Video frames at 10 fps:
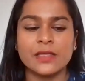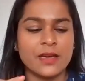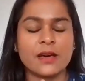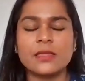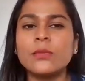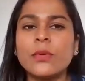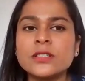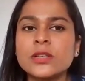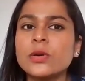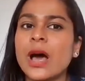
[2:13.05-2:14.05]
They are the
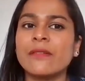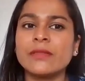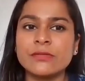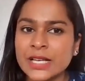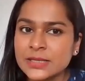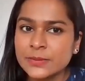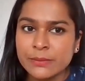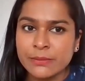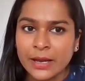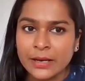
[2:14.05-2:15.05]
ones who have the recipe
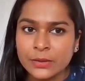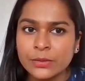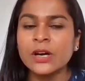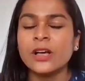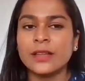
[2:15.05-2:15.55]
manual